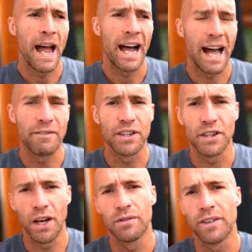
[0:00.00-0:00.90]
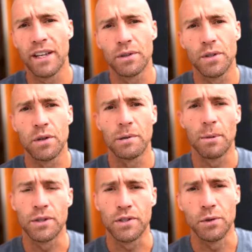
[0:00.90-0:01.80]
I haven't done VO2 in
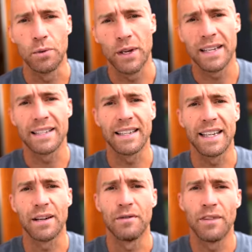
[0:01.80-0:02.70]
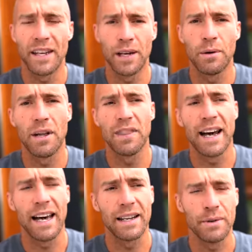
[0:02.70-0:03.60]
about 2 weeks. I did a video on
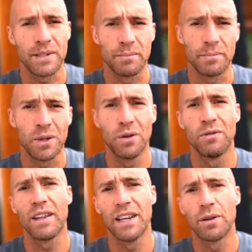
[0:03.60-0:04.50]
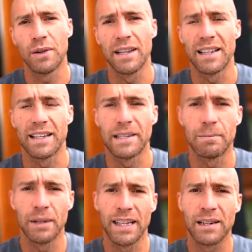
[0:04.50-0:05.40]
that. It was a good video really
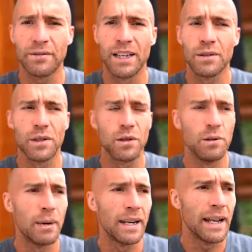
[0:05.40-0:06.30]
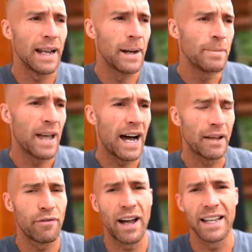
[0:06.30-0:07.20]
explaining VO2, but I
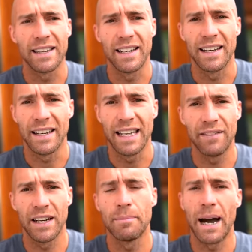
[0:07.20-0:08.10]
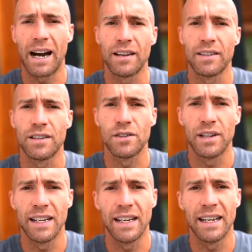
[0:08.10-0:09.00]
find that even in marathon
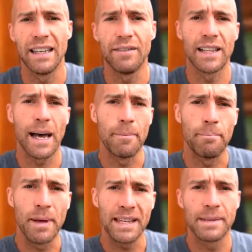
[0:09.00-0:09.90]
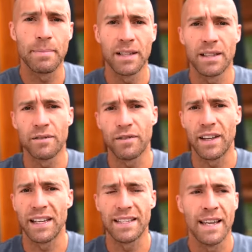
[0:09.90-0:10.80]
training, even in that base building
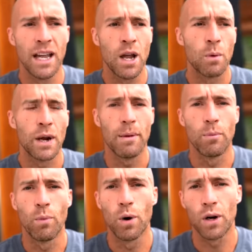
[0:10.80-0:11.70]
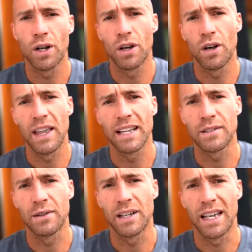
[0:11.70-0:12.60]
phase, when I'm working on that
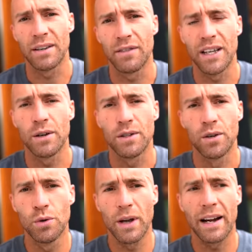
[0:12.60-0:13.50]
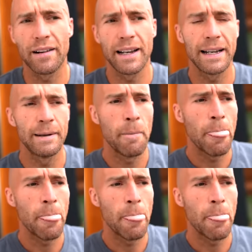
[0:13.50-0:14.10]
sort of like VO2 area,